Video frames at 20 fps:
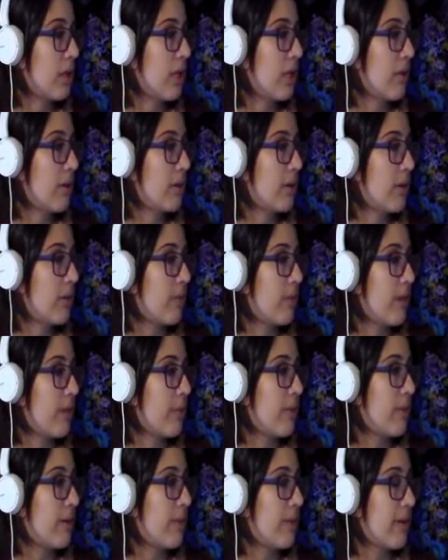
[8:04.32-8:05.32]
That, I, I
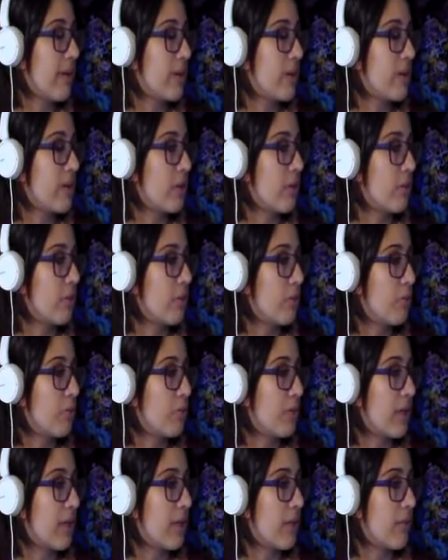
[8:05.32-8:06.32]
want to be able to
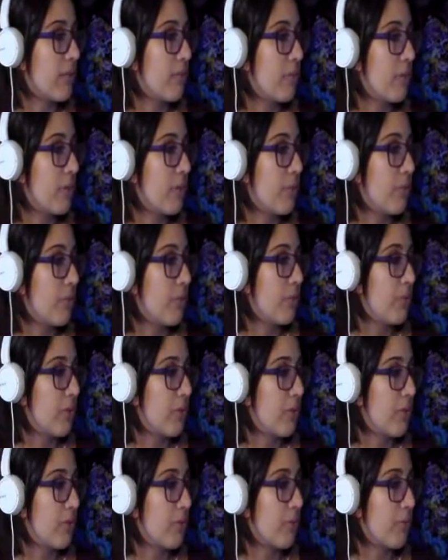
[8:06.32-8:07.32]
get the, the
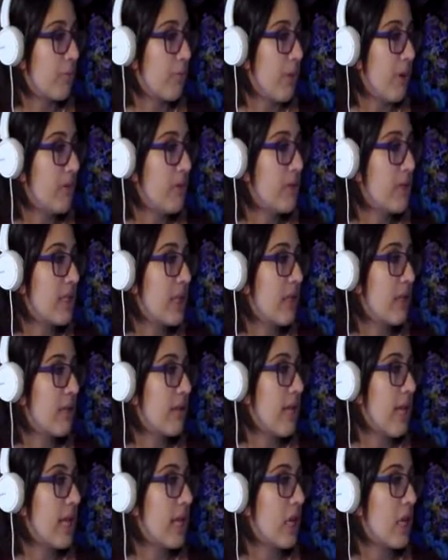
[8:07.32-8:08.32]
bouncy.
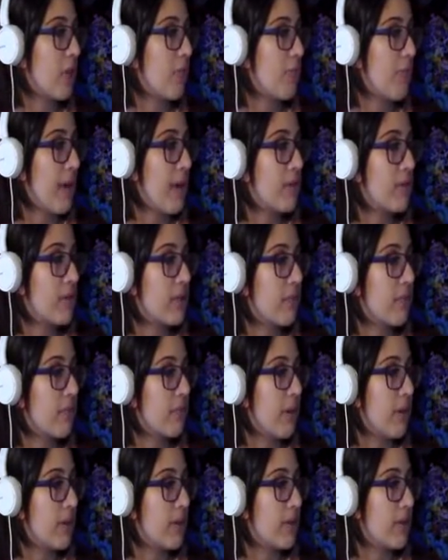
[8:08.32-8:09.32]
Thank you. Bounce,
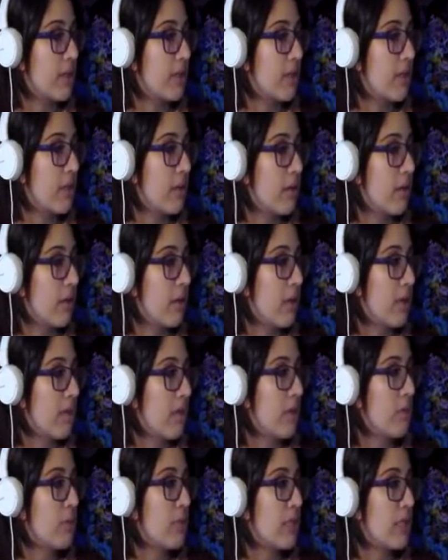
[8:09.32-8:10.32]
bounce,
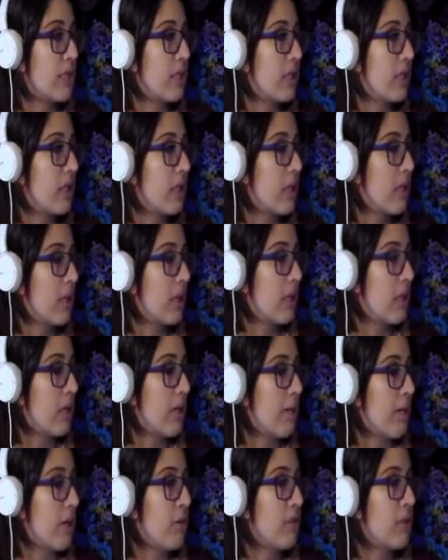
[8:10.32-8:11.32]
bounce,
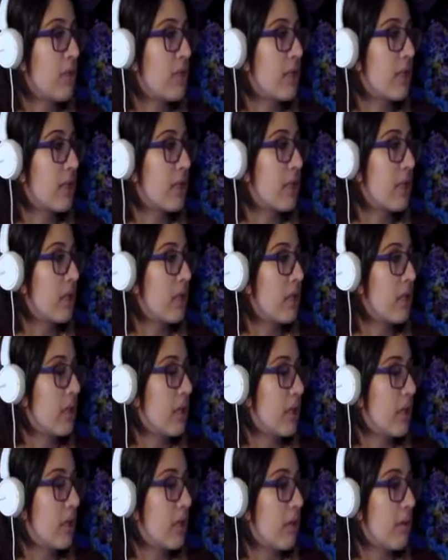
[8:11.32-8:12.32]
bounce,
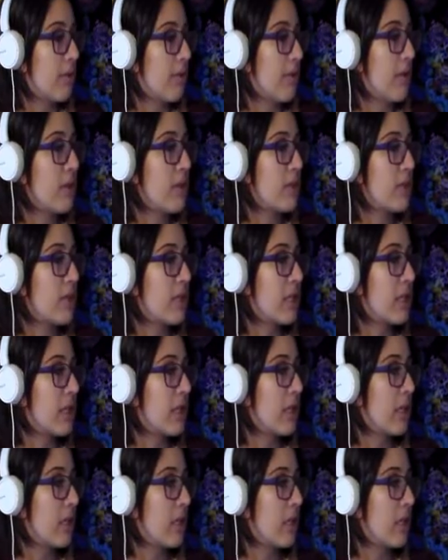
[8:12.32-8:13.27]
bounce,